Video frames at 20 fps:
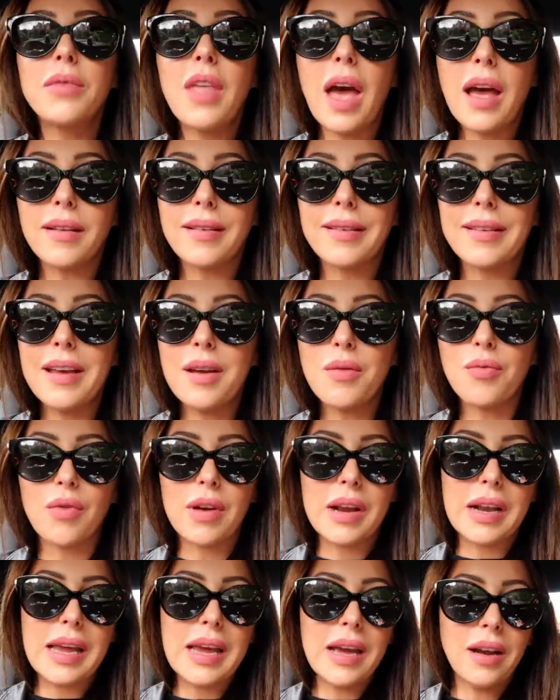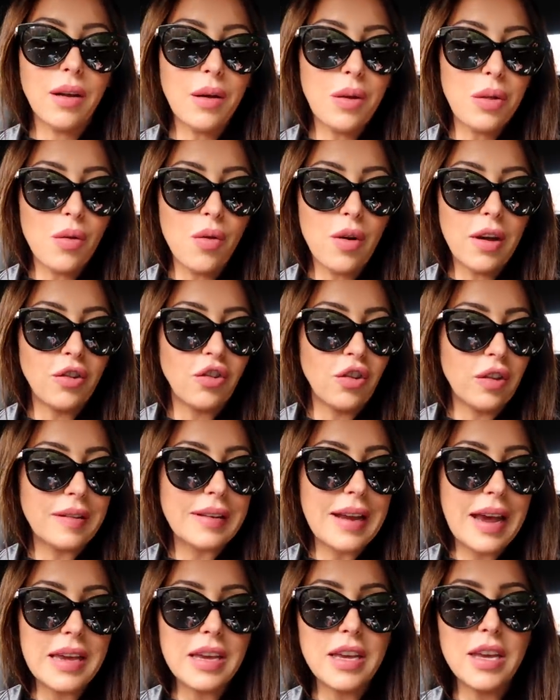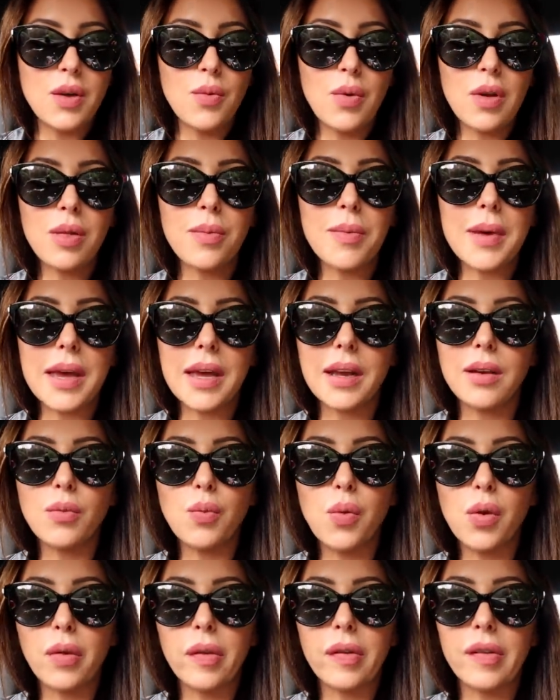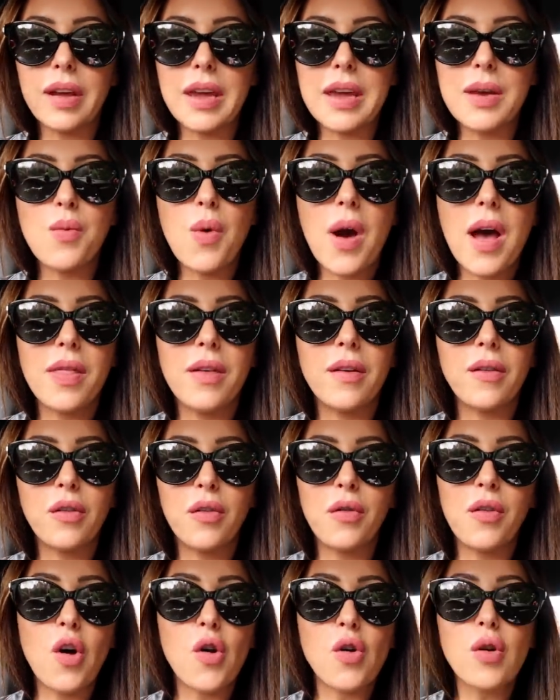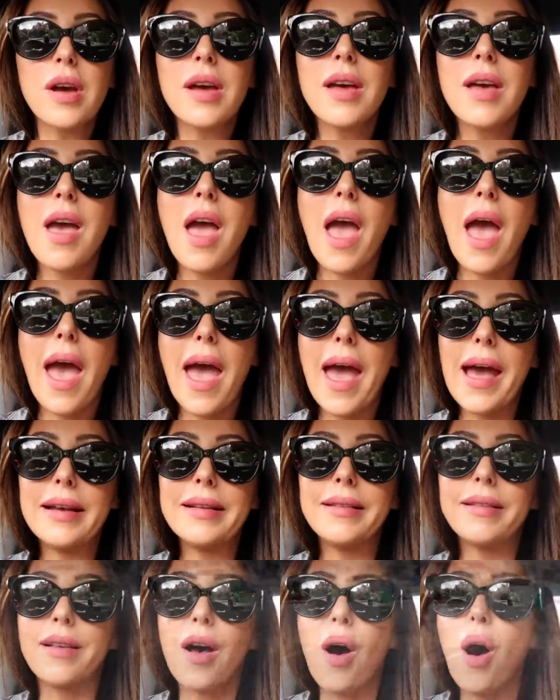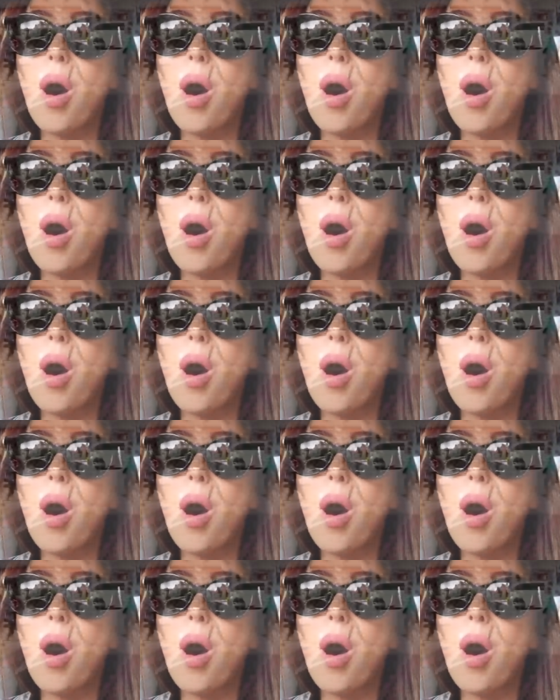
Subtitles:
That's it really. And I thought I'd just take you with me and we'll see where this vlog ends